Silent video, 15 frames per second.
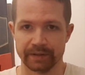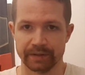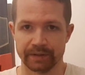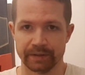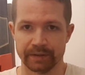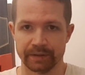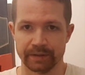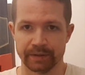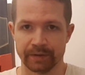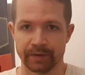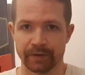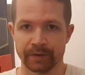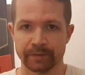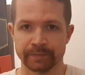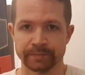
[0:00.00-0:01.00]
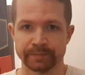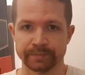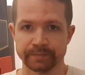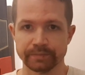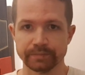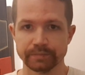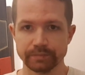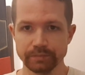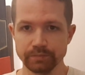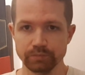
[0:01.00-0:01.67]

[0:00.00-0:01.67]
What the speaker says: No one is speaking in this clip.